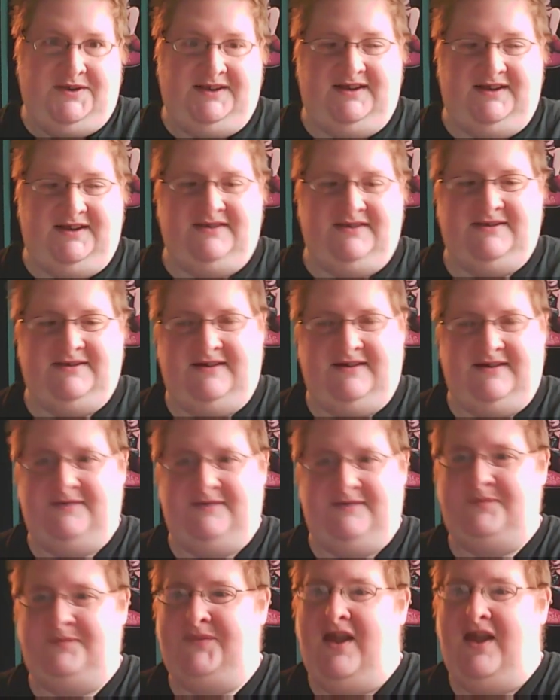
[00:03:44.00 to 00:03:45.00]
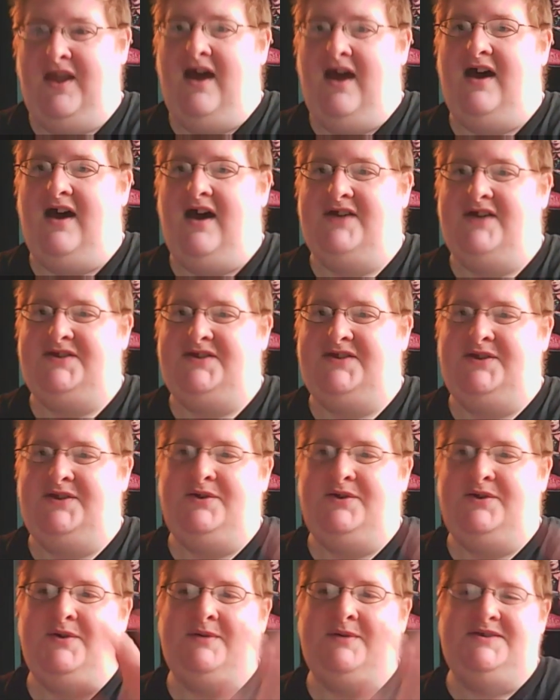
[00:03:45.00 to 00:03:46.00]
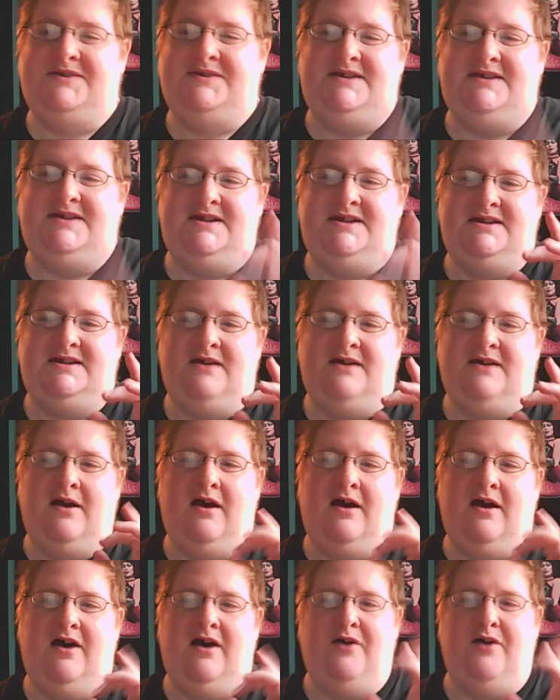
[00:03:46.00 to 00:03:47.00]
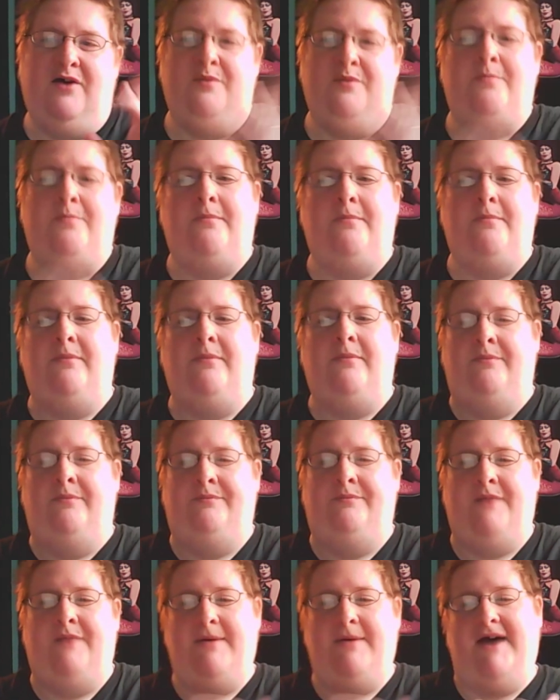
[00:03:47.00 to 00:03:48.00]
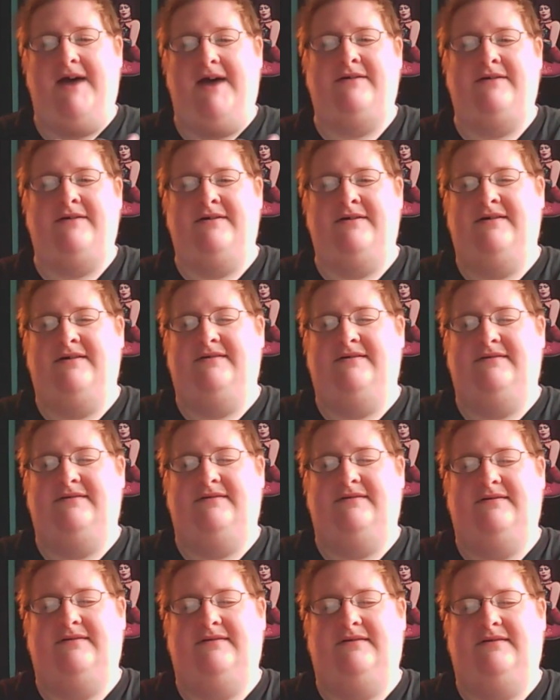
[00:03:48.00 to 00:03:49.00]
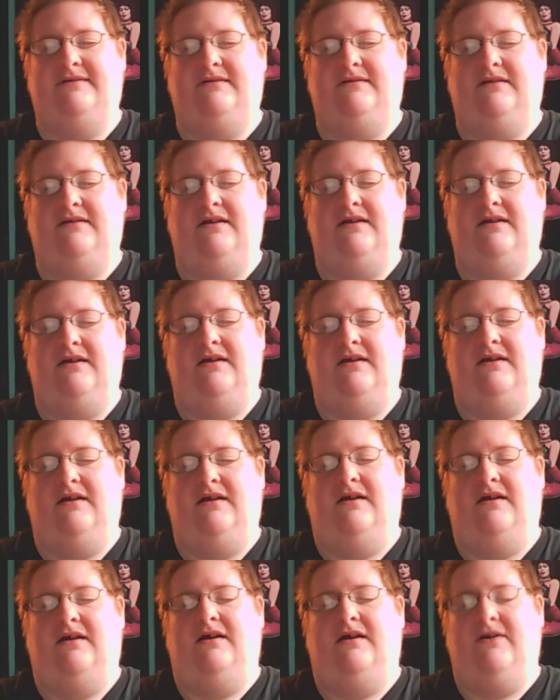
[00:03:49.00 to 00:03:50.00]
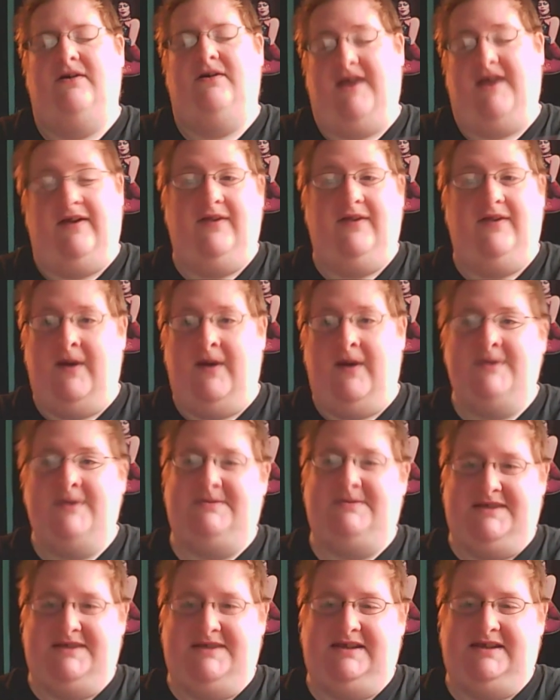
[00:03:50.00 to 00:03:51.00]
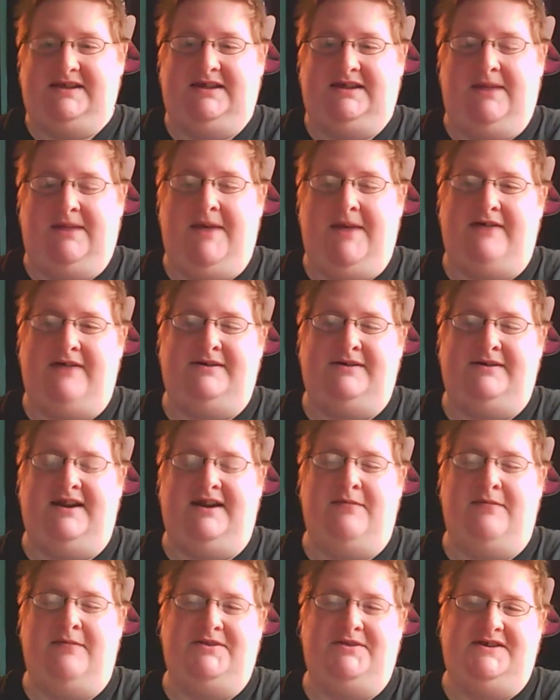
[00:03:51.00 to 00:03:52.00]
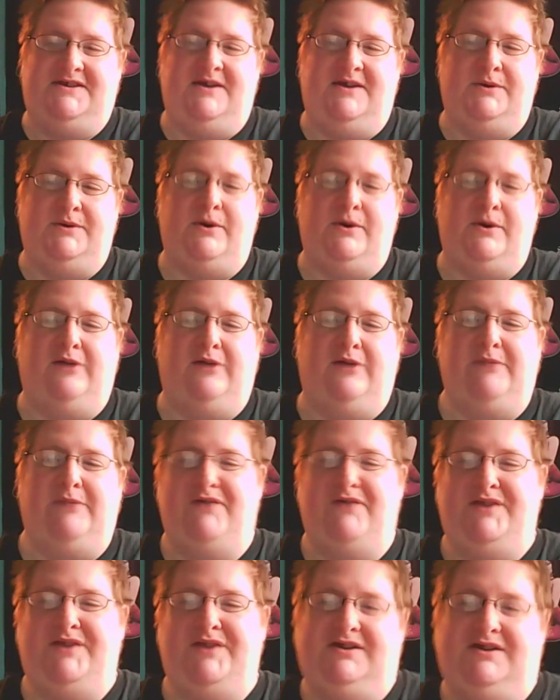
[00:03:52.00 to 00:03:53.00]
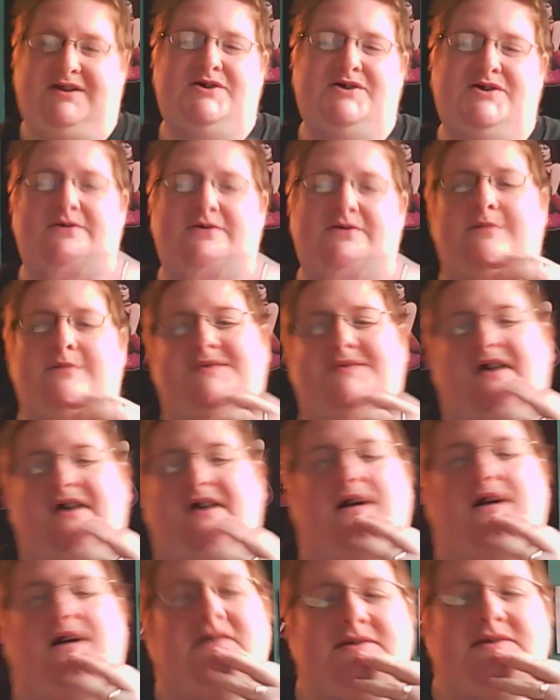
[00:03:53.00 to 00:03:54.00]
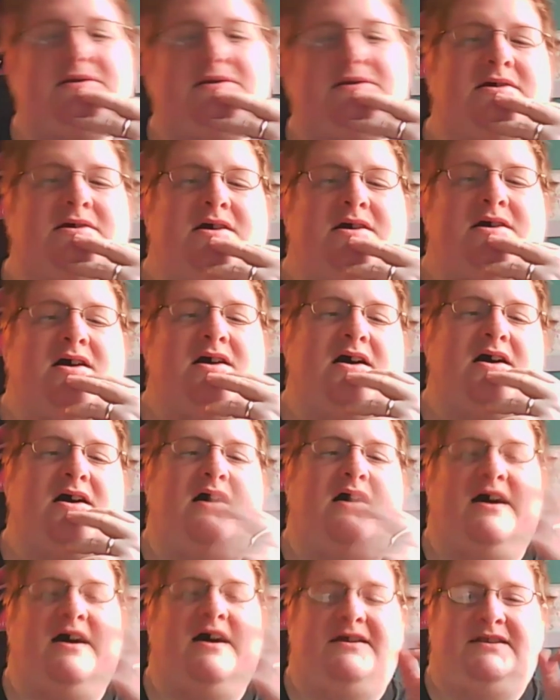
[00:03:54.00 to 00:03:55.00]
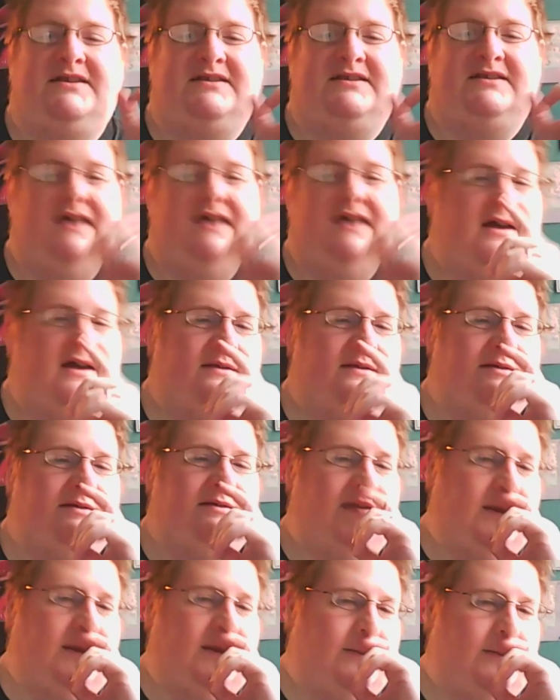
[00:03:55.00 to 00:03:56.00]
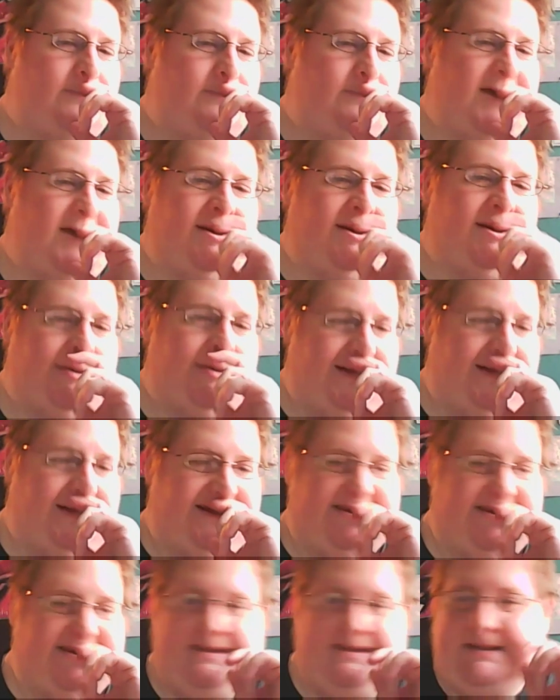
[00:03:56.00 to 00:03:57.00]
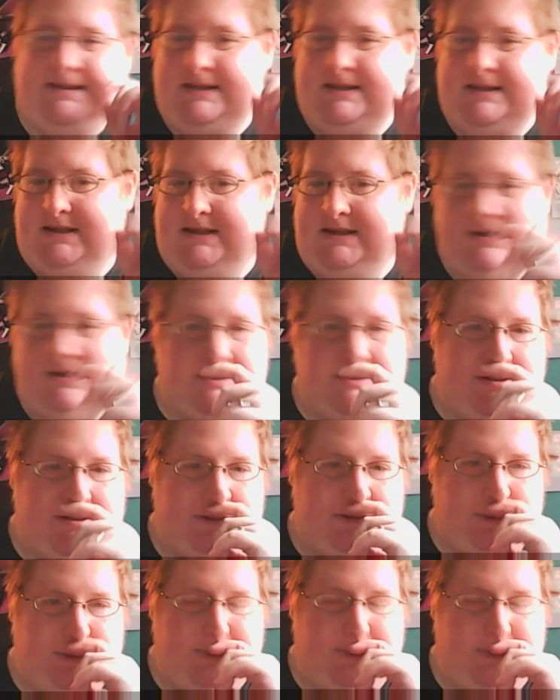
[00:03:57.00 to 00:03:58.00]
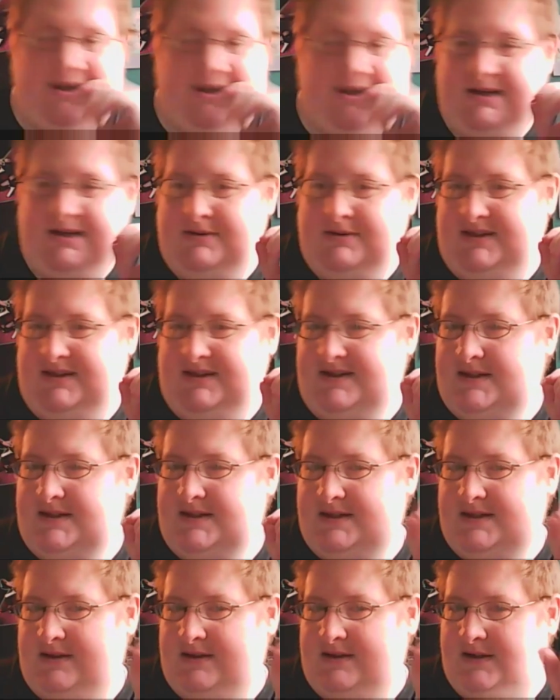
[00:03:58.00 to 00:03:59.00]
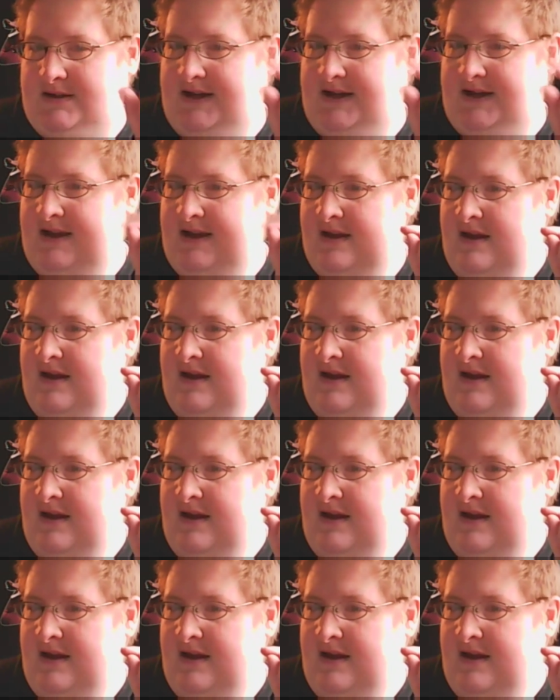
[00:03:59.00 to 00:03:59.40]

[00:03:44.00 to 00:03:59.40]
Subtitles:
likes that. So you know that was the a pattern. Okay, that was basically a pattern that I put together called my Vanilla Toe Up Socks. That pattern is still to be released, sorry.